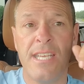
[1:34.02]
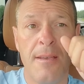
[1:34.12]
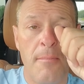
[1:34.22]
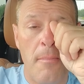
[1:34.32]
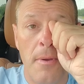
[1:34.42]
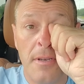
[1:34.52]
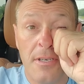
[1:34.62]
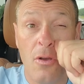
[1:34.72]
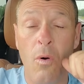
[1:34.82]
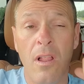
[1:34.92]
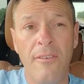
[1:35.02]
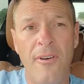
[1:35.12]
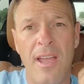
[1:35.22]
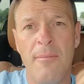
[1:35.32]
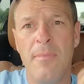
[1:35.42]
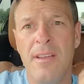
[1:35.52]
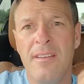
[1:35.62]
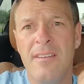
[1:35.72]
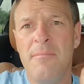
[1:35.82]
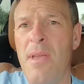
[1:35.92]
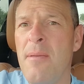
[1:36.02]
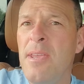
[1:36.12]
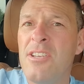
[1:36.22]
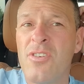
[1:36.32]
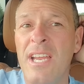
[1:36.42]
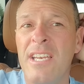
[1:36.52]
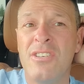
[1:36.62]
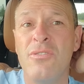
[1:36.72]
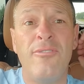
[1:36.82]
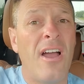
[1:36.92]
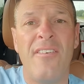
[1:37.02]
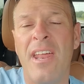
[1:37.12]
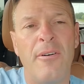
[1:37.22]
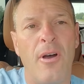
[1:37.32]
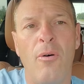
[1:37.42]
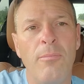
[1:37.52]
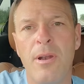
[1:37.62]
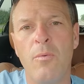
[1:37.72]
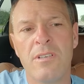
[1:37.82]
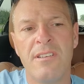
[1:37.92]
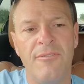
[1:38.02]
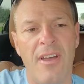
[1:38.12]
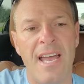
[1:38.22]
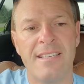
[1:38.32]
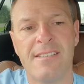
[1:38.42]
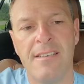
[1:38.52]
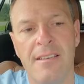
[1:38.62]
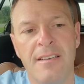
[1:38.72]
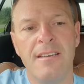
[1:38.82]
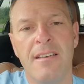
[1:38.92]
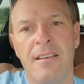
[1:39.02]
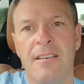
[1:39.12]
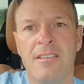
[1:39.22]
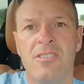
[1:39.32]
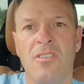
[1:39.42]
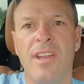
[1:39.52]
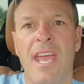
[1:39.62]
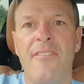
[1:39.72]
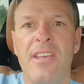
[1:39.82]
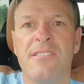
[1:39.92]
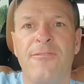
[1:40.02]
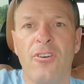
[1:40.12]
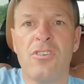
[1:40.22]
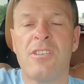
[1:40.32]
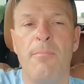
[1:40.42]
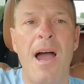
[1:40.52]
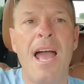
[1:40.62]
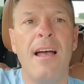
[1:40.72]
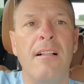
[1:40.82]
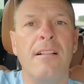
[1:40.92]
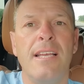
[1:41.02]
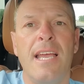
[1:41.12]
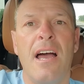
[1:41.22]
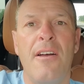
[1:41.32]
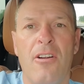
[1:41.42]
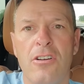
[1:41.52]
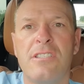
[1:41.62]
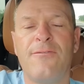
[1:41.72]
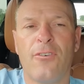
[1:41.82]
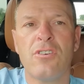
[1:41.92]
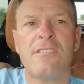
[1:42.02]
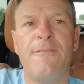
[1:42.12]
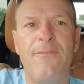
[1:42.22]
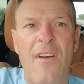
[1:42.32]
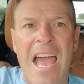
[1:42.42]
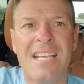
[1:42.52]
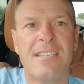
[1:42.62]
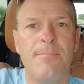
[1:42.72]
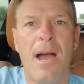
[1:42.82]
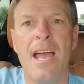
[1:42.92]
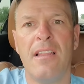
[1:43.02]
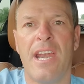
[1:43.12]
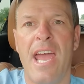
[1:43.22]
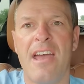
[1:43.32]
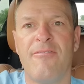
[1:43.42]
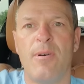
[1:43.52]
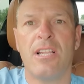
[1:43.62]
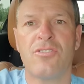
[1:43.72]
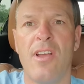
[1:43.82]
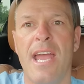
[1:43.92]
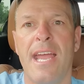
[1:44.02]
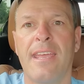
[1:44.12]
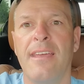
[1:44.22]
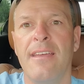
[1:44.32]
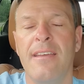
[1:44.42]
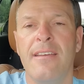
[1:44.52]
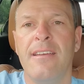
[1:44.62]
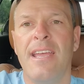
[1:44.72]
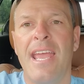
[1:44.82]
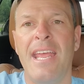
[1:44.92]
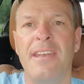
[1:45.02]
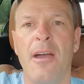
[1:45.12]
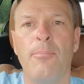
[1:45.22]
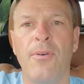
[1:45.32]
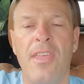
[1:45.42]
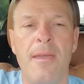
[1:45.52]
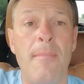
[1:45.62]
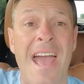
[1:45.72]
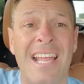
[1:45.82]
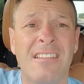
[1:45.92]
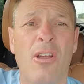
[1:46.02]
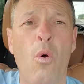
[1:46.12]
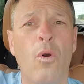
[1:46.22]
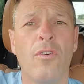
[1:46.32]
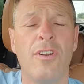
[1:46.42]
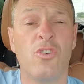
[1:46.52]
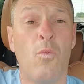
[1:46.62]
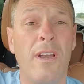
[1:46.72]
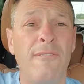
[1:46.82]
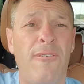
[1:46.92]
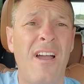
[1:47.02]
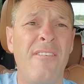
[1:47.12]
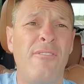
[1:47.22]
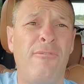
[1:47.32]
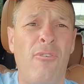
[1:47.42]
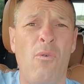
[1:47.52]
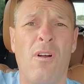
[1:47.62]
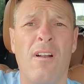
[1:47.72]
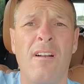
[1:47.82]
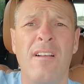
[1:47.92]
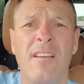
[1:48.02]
Tim to qualify him. Maybe he trained at 2.5, I don't know, but it wasn't fast. So to have his first mile, her first fast mile on a half mile track, end up with him at the quarter in 25-4